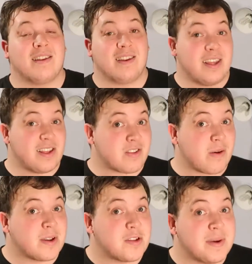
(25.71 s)
this is
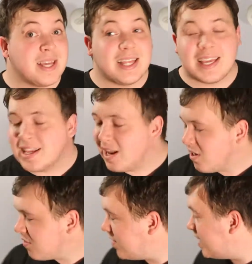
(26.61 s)
going to be the
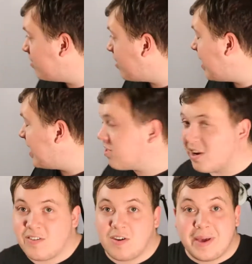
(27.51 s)
last video that I actually
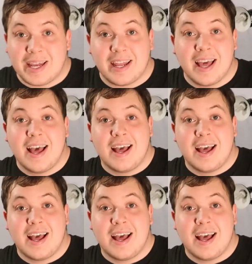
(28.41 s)
film in